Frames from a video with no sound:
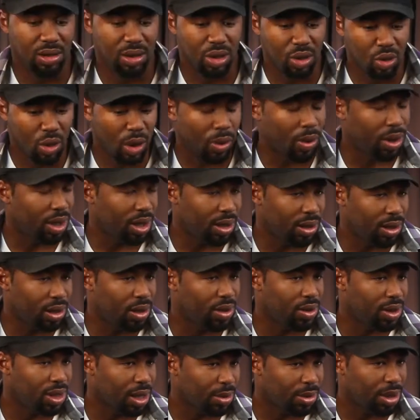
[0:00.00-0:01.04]
knew I wanted to
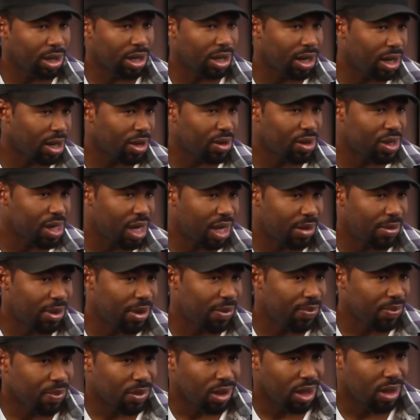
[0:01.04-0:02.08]
do something in
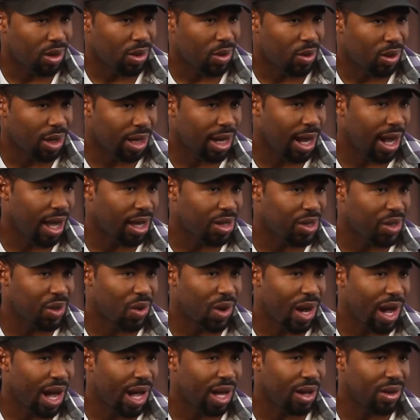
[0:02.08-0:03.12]
entertainment. You know, going to college in
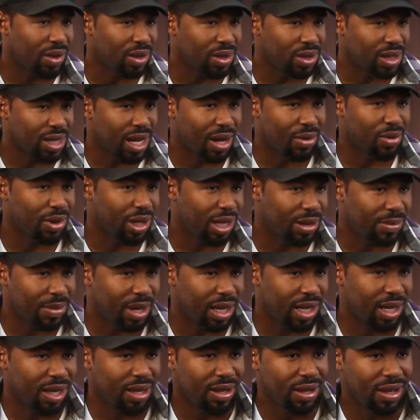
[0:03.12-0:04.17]
Ohio, there's not really
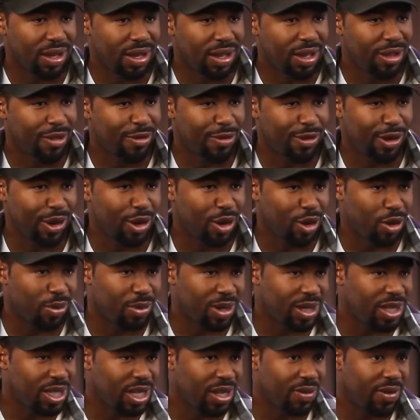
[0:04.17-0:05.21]
many film
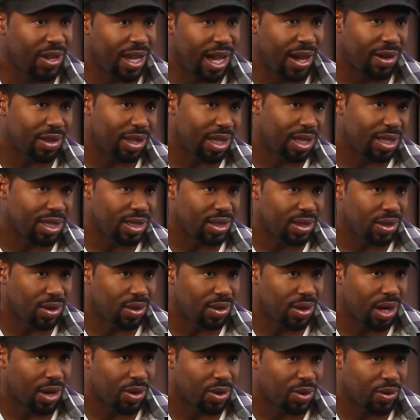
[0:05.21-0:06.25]
and TV outlets,
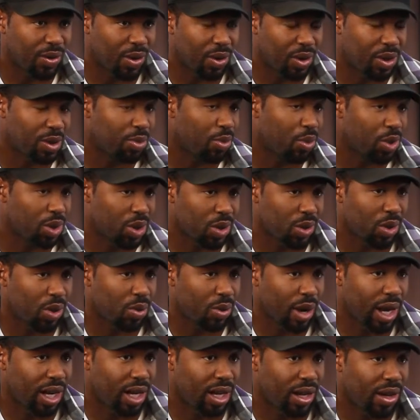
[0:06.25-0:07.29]
so I was focused more so on
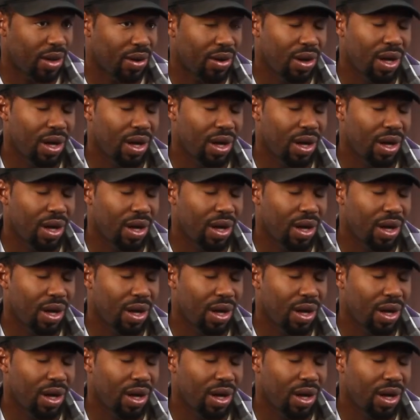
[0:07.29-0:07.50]
radio.